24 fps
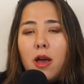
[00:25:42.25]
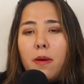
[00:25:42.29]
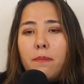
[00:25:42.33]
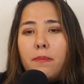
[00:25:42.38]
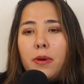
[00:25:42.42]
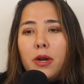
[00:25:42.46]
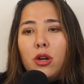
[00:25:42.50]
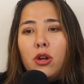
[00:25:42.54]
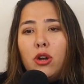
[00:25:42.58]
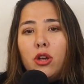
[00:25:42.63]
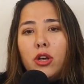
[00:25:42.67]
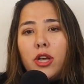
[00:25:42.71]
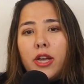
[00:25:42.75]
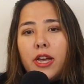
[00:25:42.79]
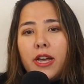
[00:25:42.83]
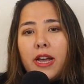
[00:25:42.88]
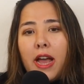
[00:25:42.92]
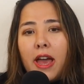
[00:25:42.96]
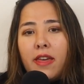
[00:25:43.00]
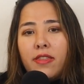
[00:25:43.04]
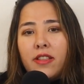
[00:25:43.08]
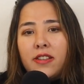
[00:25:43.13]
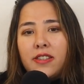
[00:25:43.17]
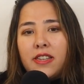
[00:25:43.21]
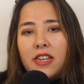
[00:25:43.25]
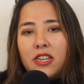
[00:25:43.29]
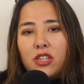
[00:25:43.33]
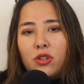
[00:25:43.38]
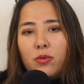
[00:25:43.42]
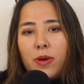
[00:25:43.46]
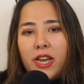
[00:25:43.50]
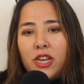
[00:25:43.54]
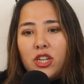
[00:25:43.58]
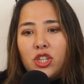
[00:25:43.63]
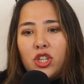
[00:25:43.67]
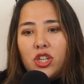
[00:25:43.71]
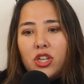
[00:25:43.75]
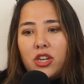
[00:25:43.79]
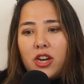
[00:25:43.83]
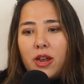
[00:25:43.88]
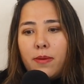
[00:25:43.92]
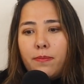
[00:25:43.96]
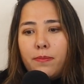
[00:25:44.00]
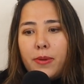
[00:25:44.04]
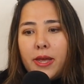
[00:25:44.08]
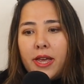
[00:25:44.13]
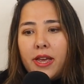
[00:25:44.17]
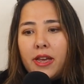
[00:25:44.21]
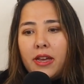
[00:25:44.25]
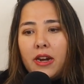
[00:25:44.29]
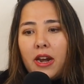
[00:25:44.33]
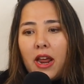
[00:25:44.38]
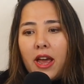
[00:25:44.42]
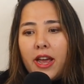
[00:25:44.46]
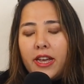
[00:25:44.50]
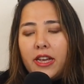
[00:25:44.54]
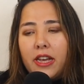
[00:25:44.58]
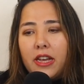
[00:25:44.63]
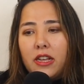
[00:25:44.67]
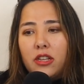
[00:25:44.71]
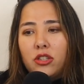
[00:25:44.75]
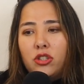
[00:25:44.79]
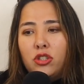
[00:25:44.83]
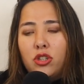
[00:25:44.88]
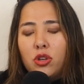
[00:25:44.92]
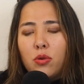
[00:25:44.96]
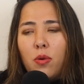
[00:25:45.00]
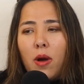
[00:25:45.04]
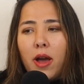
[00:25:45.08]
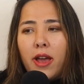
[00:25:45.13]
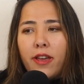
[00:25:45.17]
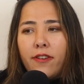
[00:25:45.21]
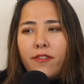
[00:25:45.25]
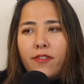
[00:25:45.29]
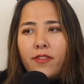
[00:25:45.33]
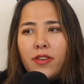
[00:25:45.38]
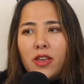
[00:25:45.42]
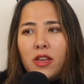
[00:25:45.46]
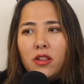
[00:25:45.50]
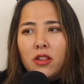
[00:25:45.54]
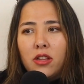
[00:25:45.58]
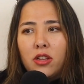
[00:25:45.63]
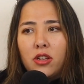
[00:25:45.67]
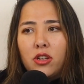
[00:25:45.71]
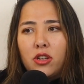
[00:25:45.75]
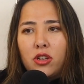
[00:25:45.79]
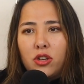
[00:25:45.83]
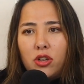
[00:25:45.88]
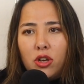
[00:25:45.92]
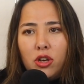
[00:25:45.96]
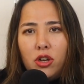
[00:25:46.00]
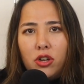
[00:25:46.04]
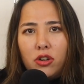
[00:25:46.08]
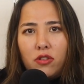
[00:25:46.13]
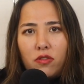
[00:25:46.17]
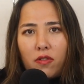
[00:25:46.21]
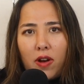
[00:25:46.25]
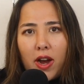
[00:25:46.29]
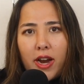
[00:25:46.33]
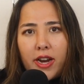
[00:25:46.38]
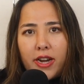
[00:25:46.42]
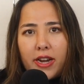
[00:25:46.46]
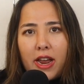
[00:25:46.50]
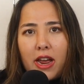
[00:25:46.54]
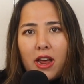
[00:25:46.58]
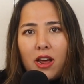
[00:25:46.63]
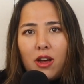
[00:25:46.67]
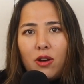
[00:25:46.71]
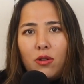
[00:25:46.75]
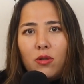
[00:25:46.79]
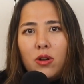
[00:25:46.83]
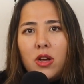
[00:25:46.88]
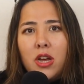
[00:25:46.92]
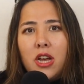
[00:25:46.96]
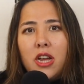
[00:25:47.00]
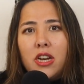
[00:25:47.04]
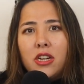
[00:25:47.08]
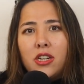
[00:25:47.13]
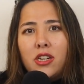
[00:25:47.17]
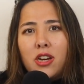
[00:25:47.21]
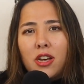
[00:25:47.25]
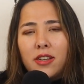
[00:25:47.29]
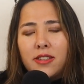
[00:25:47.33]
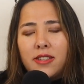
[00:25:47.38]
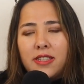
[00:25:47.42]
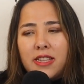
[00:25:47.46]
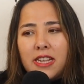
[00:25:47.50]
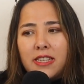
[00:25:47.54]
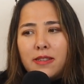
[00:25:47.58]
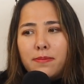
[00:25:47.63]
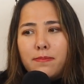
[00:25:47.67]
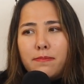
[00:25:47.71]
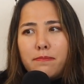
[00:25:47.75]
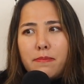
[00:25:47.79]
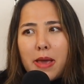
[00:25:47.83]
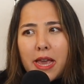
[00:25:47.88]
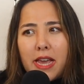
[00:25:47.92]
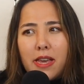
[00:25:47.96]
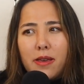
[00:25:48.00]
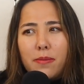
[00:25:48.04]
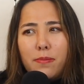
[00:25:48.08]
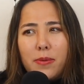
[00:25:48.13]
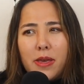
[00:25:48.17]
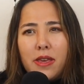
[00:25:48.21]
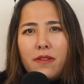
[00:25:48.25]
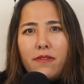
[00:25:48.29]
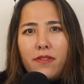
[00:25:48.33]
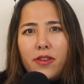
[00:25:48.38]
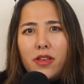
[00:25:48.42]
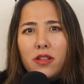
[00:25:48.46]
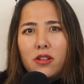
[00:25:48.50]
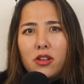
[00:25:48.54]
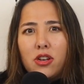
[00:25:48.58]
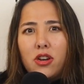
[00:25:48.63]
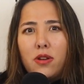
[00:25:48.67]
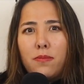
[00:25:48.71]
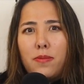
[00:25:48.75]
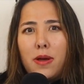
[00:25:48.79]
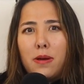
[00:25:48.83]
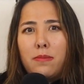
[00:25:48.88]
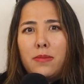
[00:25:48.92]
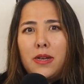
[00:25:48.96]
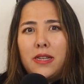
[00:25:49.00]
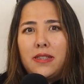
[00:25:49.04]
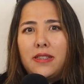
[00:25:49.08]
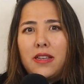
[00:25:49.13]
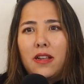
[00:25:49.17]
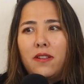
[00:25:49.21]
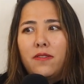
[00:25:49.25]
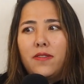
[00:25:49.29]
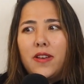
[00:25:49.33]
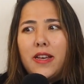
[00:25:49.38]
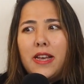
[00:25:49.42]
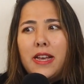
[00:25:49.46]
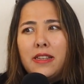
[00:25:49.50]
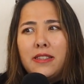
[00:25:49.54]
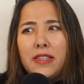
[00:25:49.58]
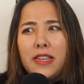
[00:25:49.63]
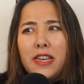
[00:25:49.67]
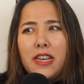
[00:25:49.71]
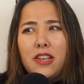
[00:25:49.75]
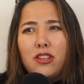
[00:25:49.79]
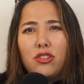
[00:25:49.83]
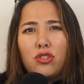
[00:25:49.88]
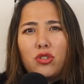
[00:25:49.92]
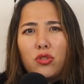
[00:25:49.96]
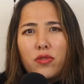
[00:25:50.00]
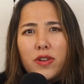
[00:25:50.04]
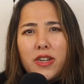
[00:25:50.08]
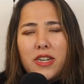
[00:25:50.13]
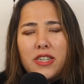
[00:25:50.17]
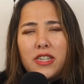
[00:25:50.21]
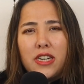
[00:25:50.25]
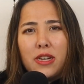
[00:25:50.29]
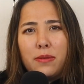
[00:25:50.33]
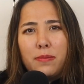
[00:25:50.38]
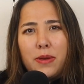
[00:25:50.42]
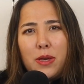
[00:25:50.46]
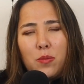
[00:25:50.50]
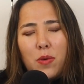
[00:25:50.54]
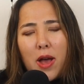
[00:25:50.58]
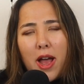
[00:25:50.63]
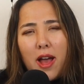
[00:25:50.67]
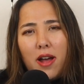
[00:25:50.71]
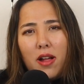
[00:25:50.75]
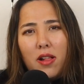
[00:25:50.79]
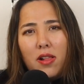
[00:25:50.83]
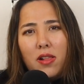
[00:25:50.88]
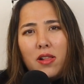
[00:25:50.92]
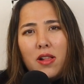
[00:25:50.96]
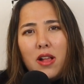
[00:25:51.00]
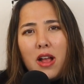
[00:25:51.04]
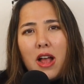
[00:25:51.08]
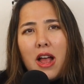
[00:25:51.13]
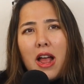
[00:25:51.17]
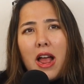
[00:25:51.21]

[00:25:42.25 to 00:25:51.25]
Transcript: But looking at the situation and being like, do I feel good right now? Does this make me feel good about myself? Is he treating me well?